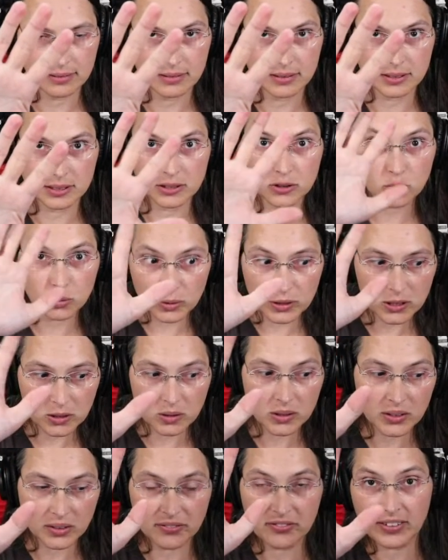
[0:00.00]
So there's really
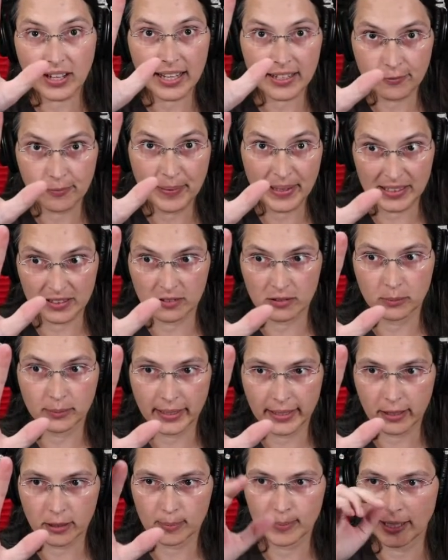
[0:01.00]
only 5 bits that we
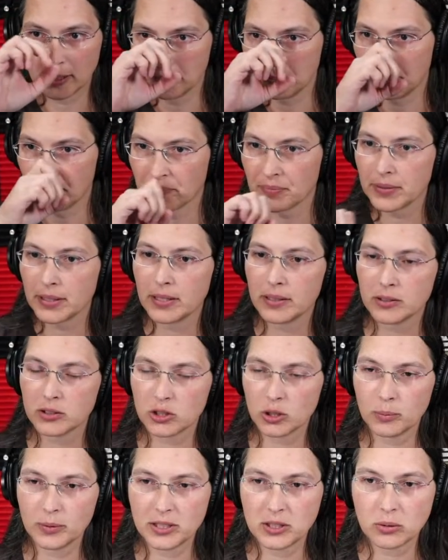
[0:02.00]
care about. So
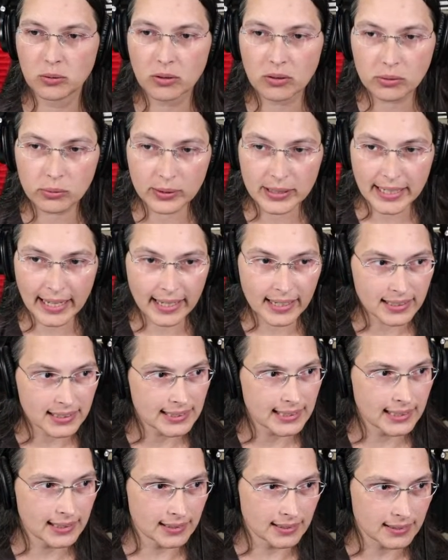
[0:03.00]
we do 3
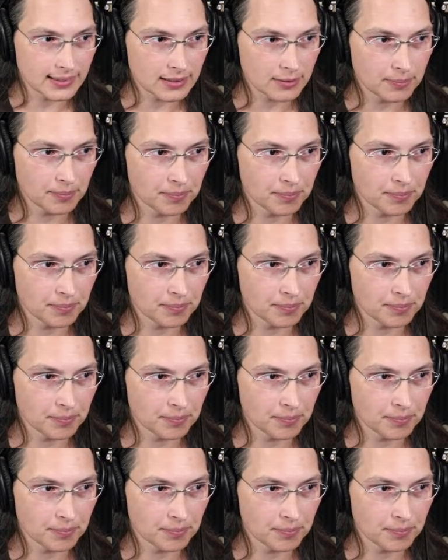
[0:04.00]
ASLs.